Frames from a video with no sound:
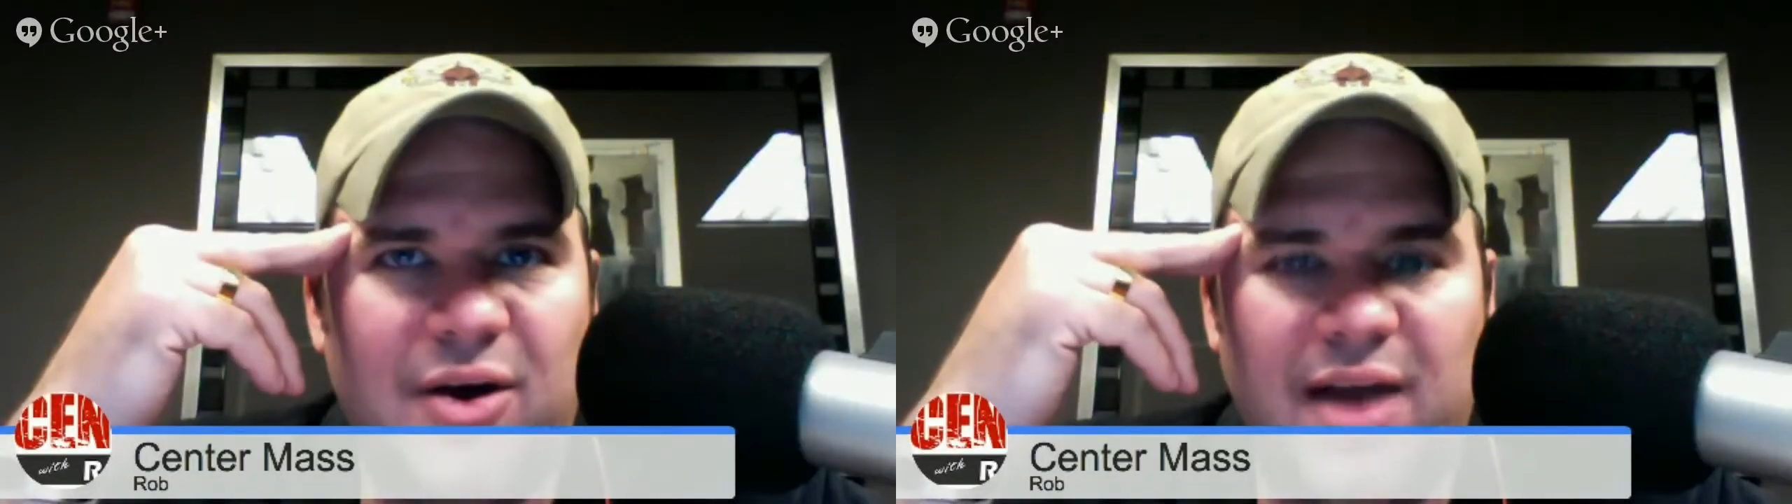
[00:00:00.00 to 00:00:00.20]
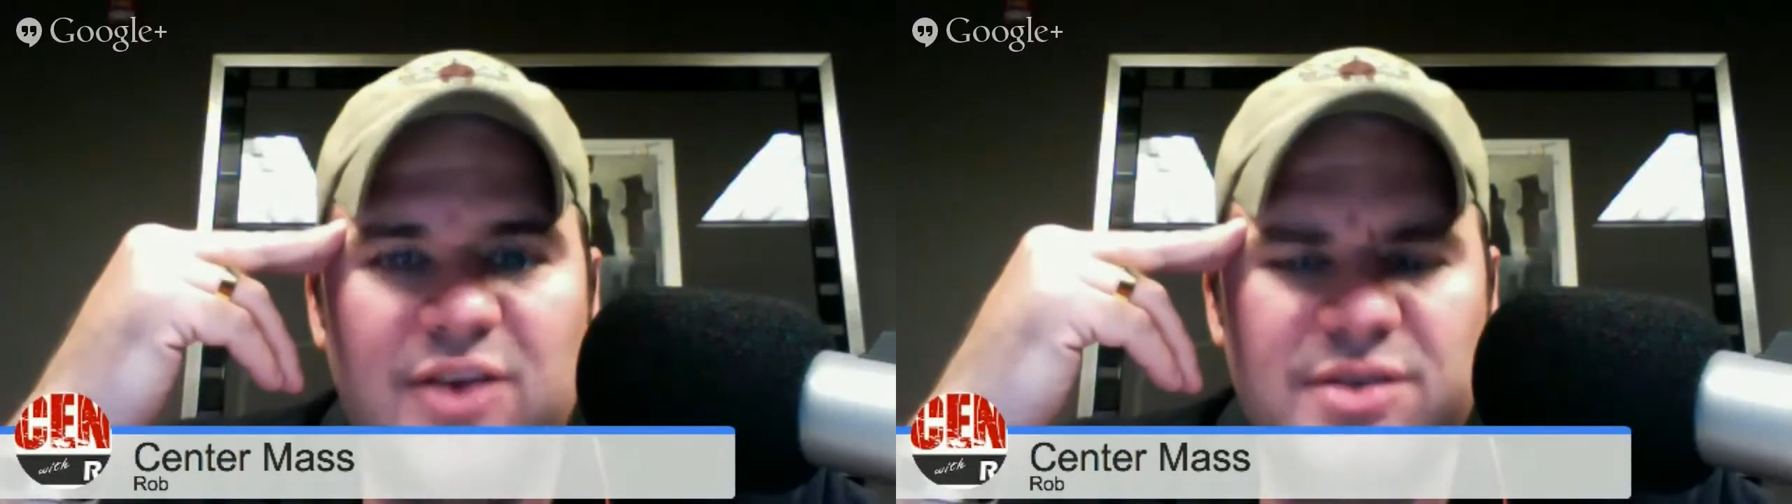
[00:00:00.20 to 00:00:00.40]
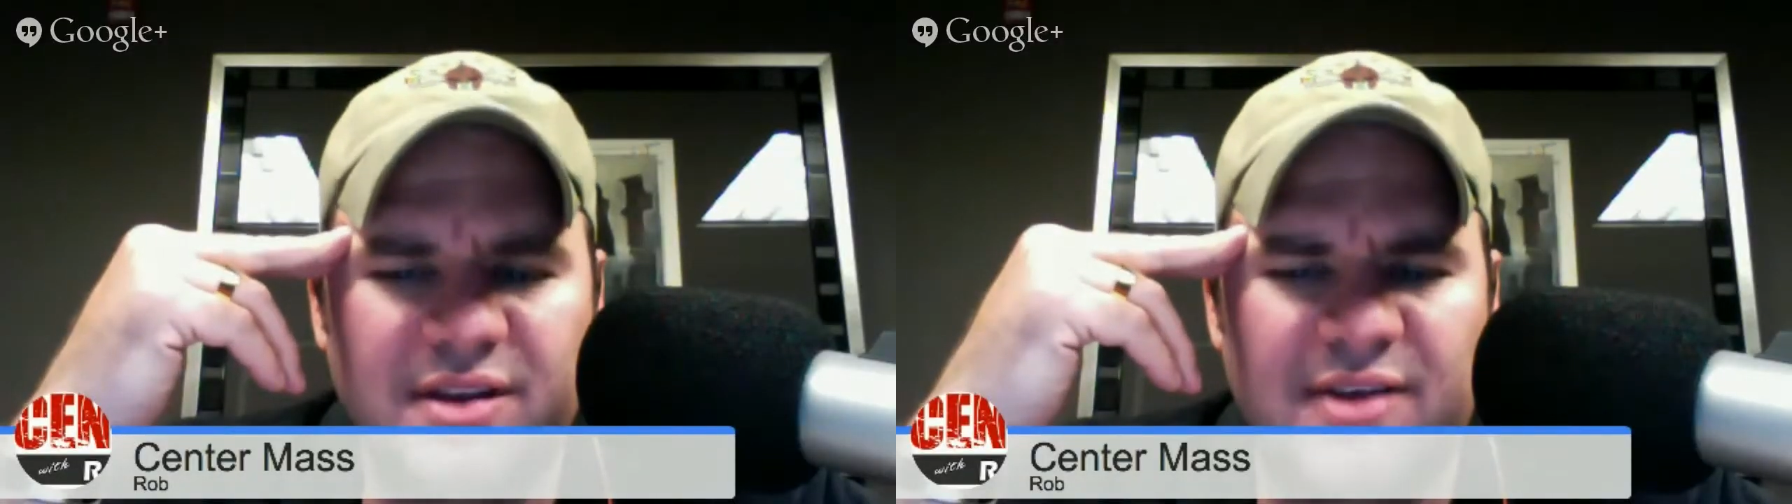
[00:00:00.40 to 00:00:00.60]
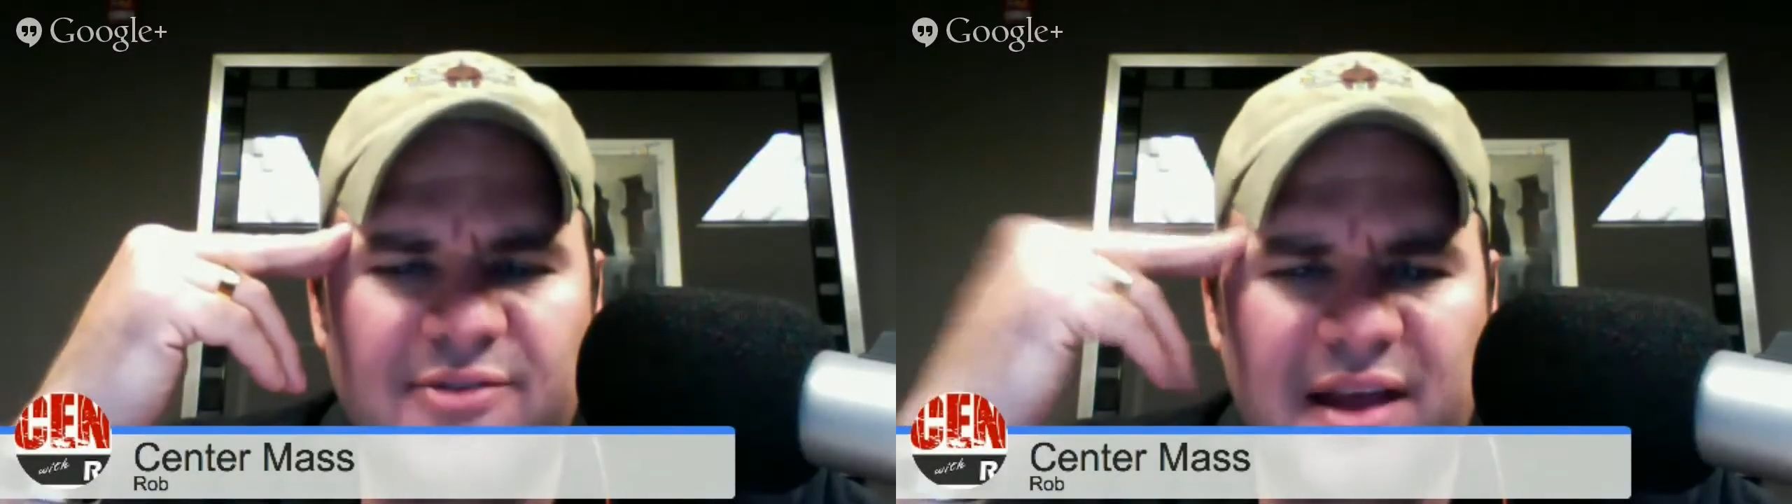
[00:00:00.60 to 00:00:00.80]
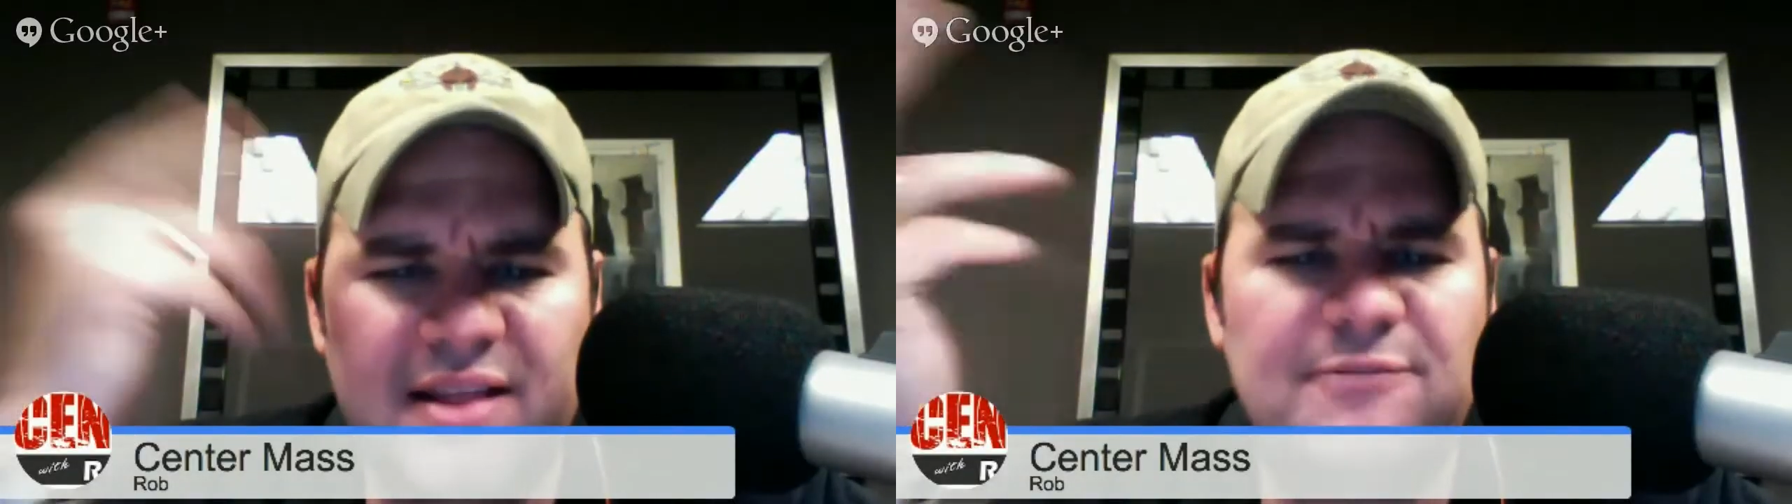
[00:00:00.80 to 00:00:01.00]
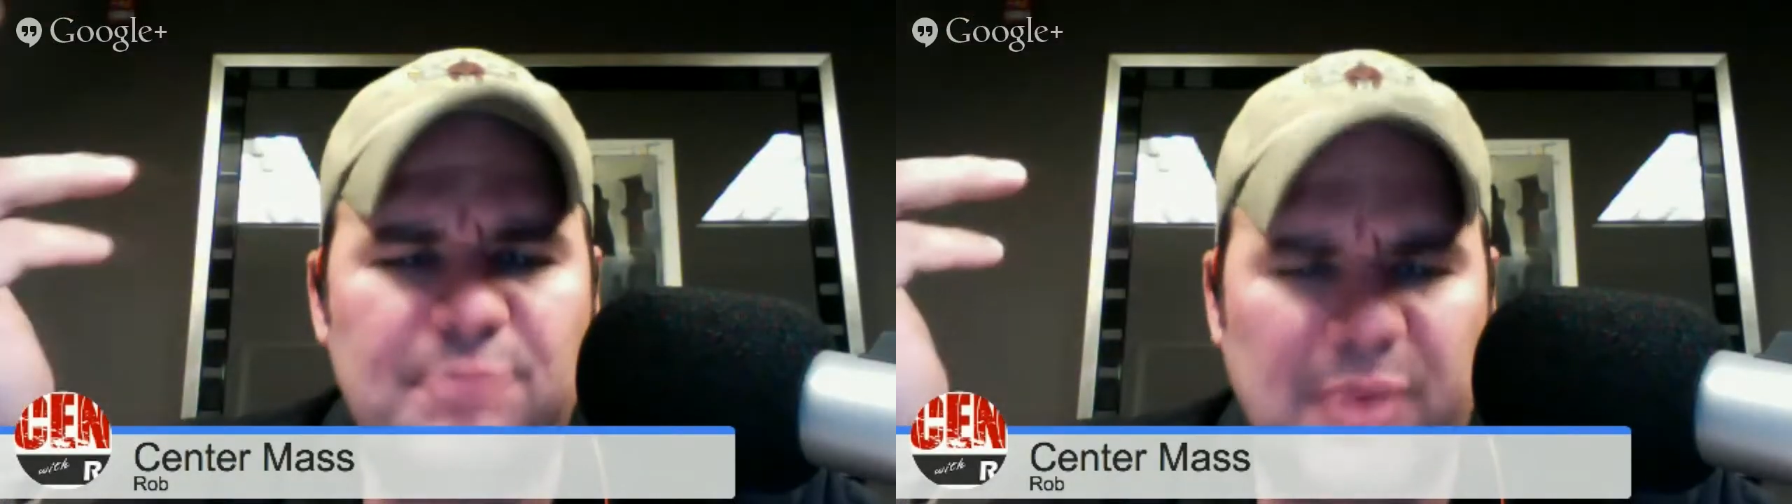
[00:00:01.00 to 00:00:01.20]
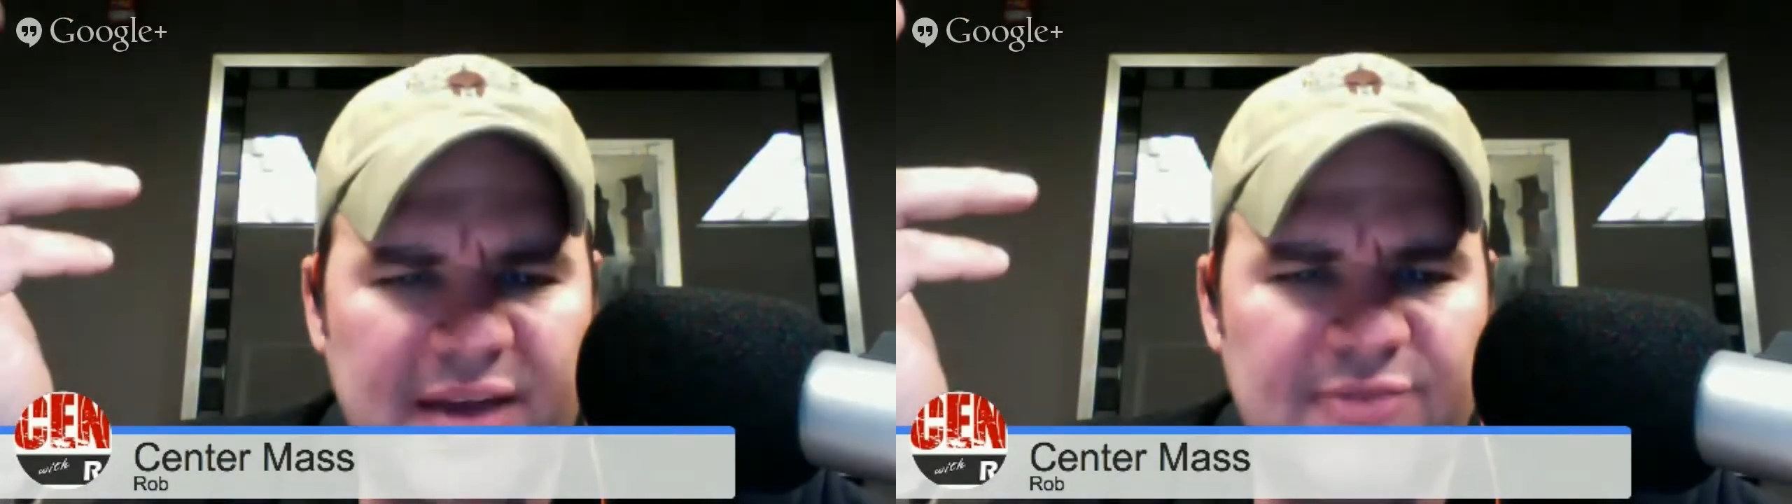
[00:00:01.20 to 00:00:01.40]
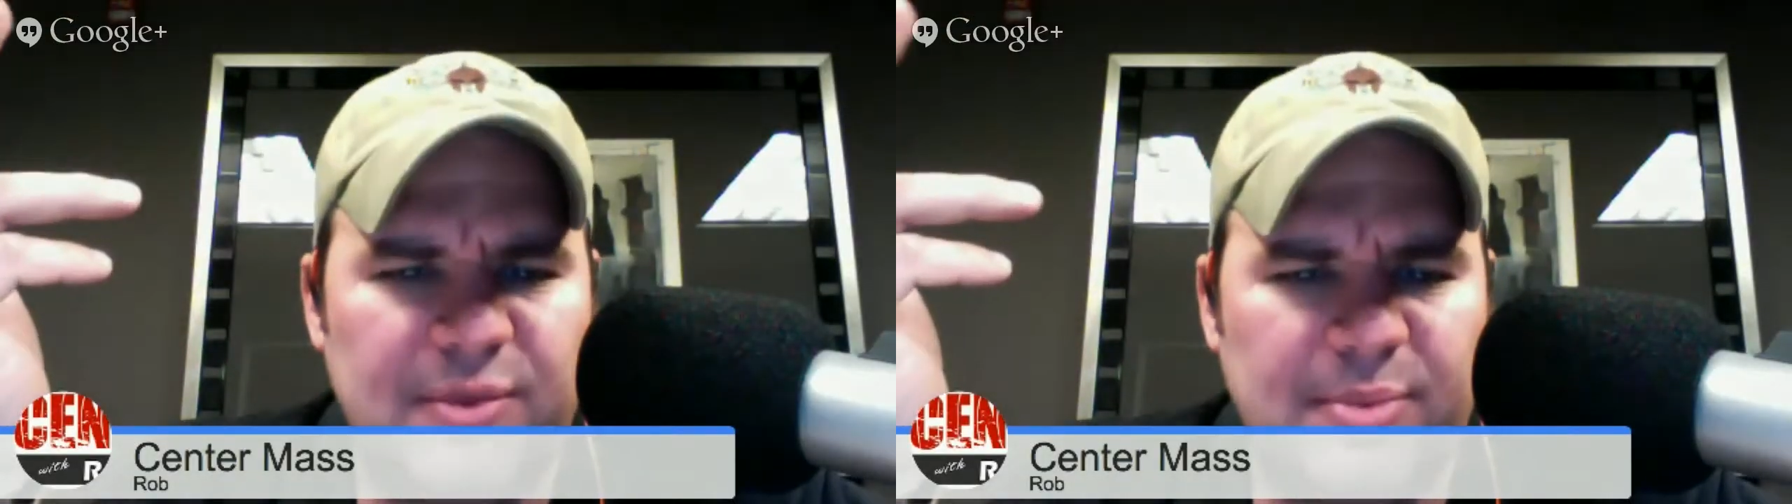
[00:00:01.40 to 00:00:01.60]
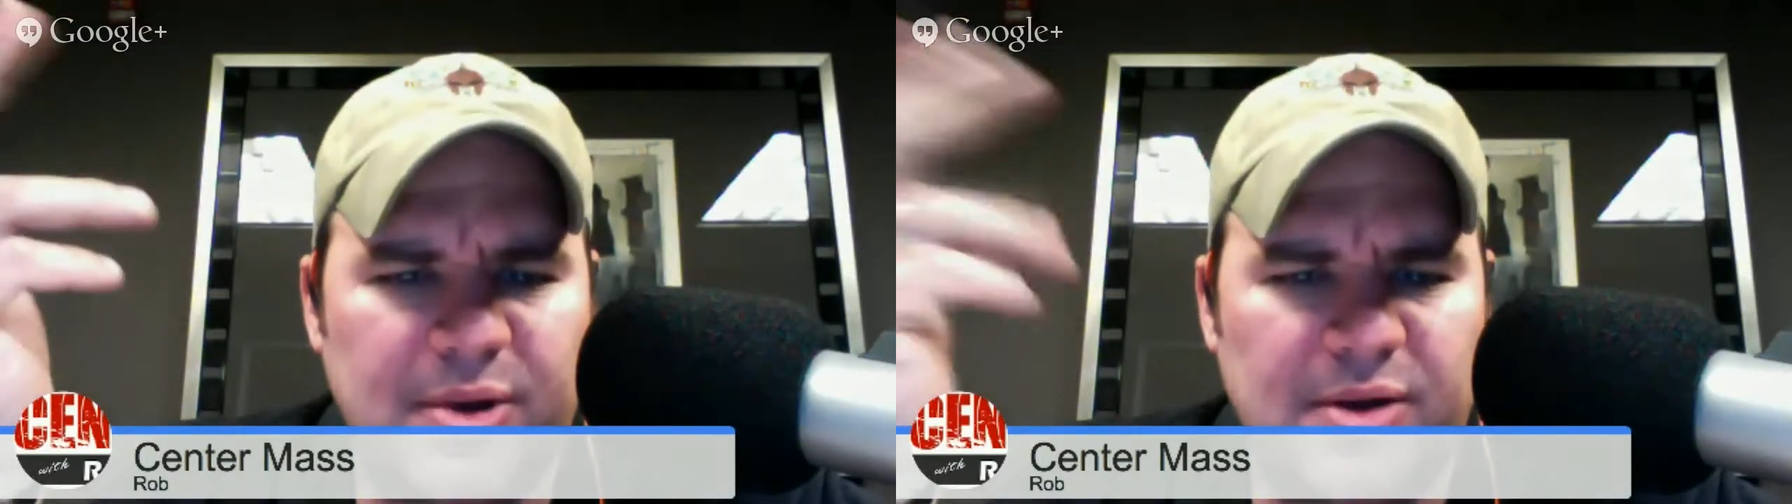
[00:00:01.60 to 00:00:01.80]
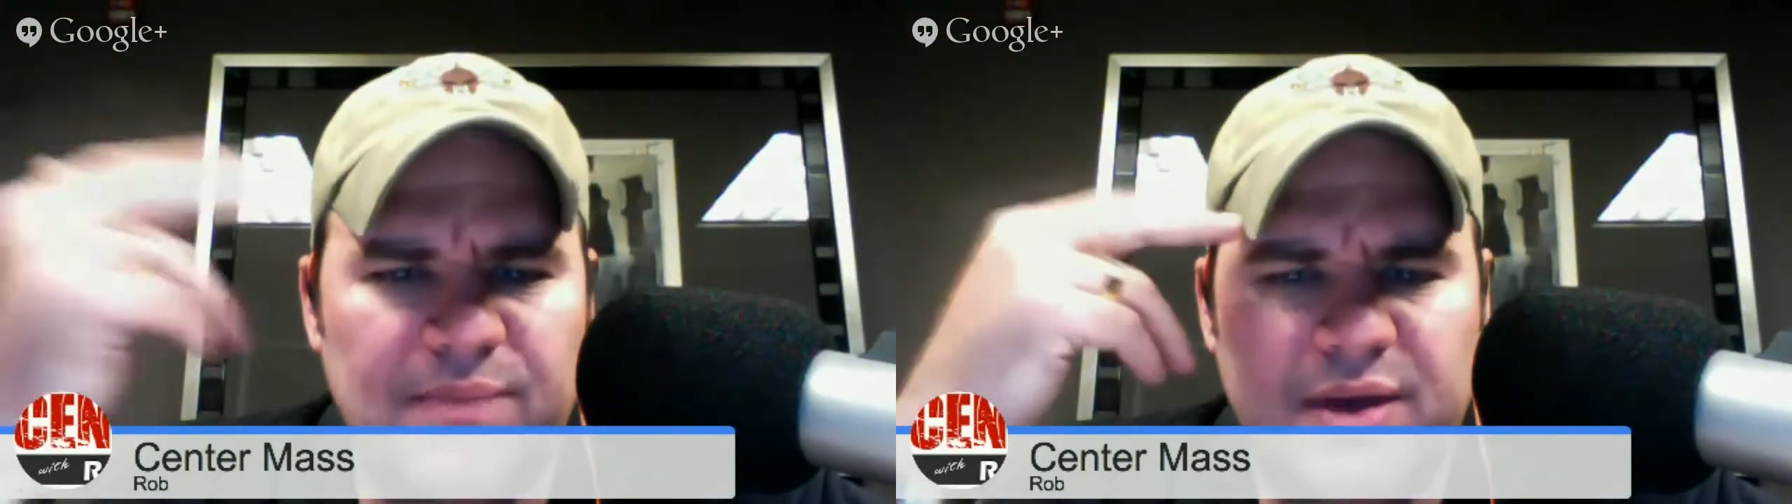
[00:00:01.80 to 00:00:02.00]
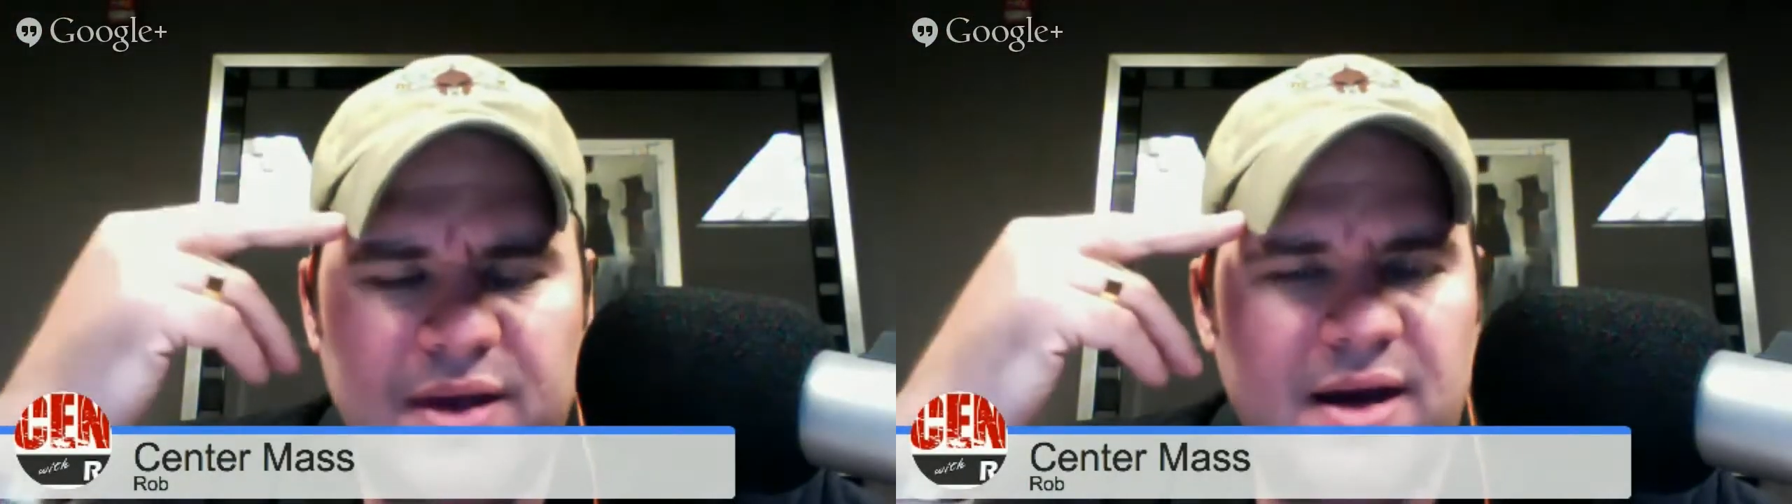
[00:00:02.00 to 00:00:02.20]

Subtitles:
I love playing football.